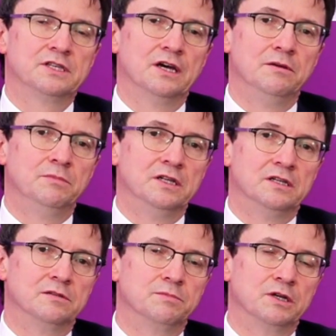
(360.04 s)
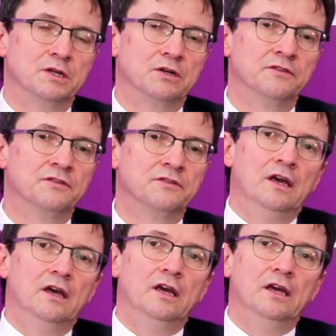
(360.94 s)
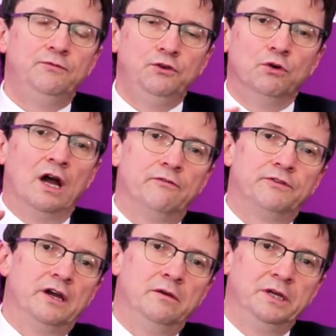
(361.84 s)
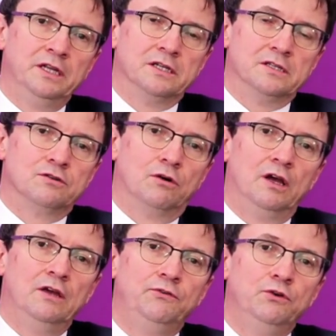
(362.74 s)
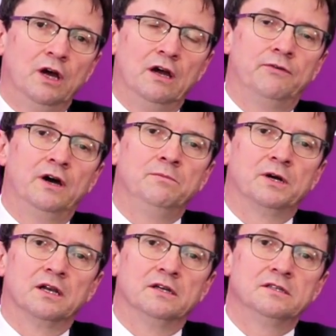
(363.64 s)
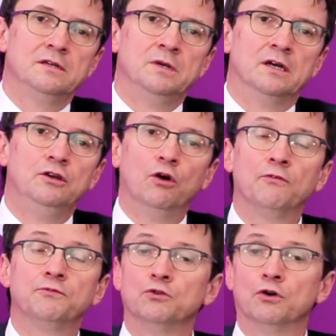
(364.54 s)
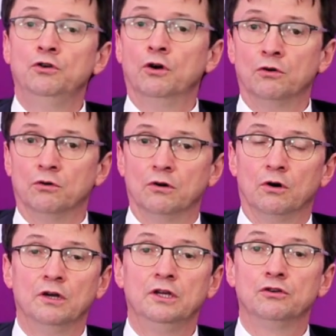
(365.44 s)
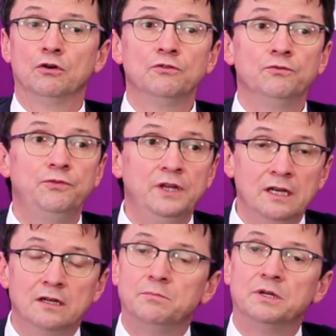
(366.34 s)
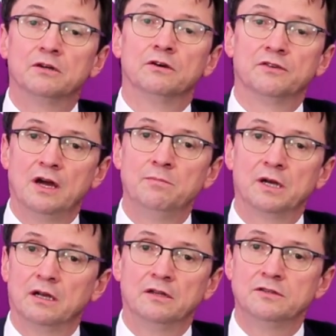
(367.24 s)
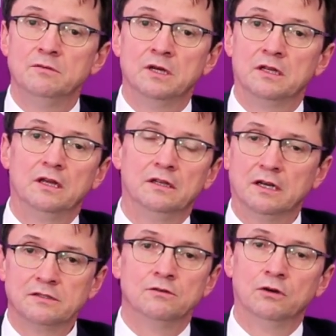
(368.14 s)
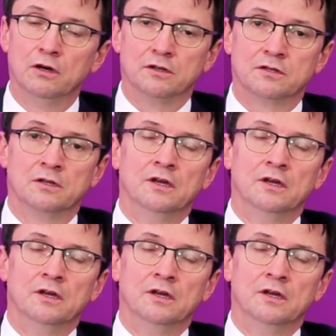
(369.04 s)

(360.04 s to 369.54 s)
diabetes, because if you have diabetes or if you have hyperglycemia, you often don't know or you don't feel it because hyperglycemia doesn't hurt.